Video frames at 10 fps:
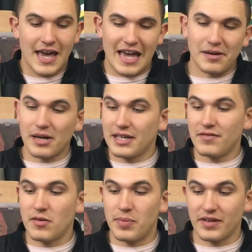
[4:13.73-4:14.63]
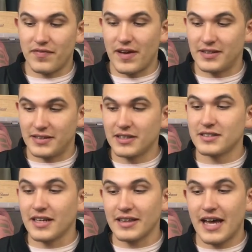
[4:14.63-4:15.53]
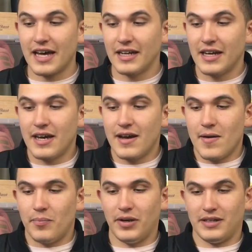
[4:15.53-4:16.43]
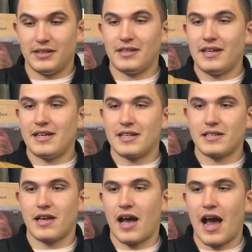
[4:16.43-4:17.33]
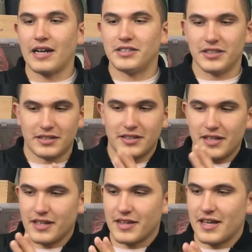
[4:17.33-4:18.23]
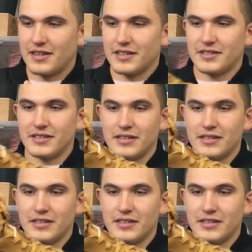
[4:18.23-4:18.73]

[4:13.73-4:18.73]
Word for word: And I'm not even a big fan of sixes like that, but I just think that this is.